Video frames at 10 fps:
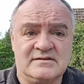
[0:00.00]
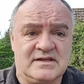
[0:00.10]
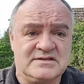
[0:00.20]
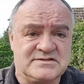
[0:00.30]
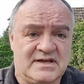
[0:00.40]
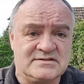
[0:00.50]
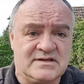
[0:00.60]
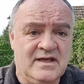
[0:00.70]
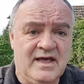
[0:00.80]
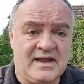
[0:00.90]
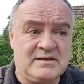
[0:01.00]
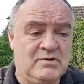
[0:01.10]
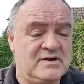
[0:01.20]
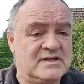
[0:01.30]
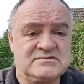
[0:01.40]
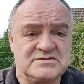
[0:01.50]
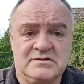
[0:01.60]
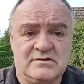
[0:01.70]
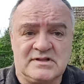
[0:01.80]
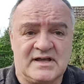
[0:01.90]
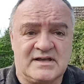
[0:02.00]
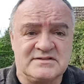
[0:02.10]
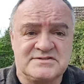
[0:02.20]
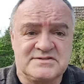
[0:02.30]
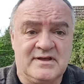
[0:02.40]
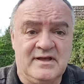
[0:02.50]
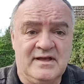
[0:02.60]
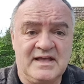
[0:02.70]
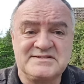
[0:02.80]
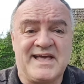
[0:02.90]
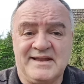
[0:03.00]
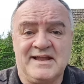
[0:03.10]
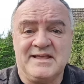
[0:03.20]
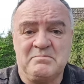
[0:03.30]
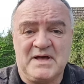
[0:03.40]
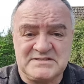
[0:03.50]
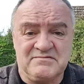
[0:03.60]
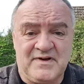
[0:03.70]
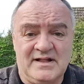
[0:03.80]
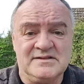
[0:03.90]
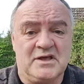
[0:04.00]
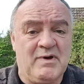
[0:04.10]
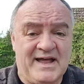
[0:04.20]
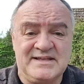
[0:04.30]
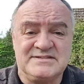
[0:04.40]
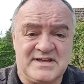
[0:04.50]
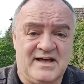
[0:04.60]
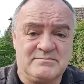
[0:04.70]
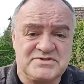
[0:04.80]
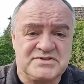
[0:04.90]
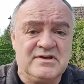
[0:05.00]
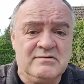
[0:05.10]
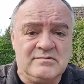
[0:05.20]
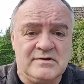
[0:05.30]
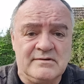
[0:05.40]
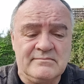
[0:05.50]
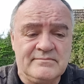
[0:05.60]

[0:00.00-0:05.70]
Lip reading: these days anymore. And it doesn't look like it's getting any better value anytime soon.